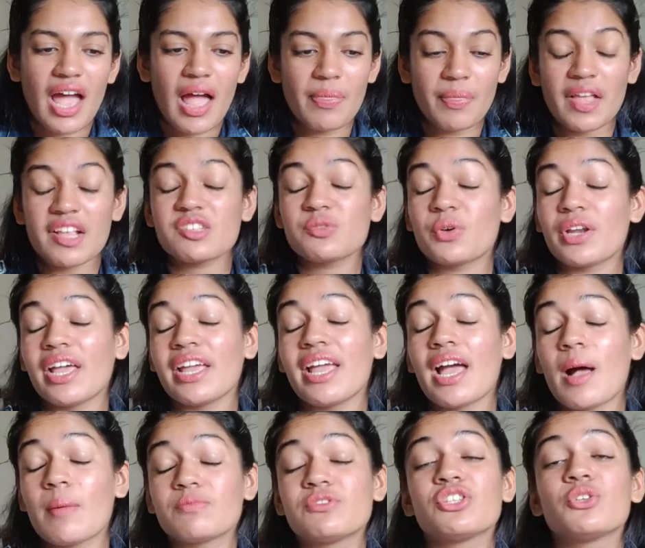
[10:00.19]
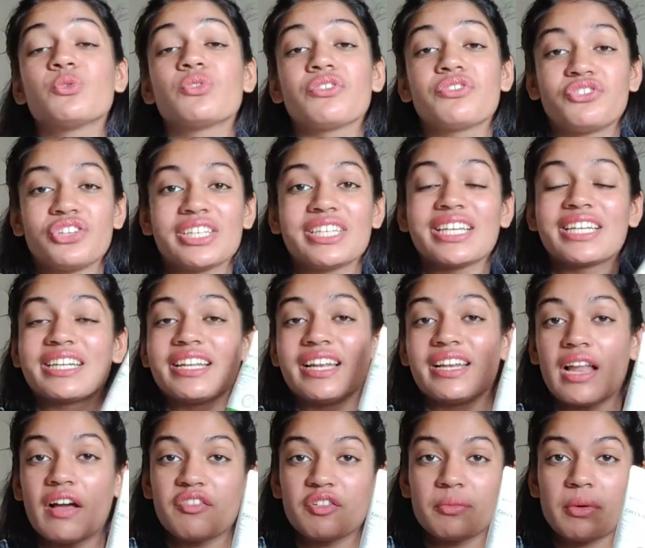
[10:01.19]
And that's what I absolutely
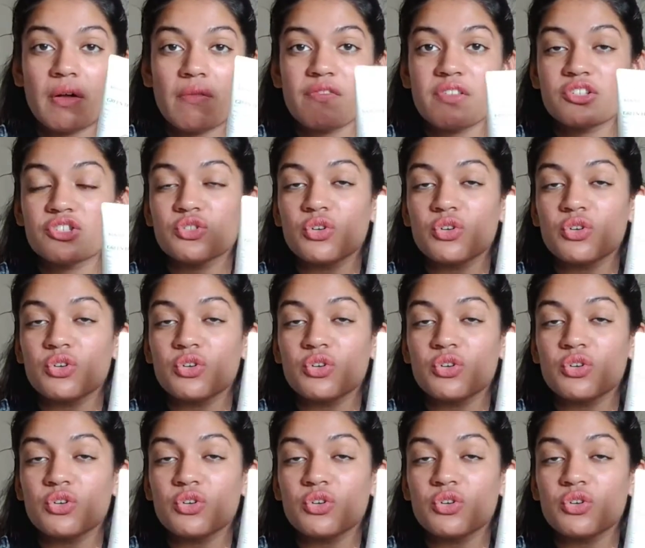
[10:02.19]
freakingly love about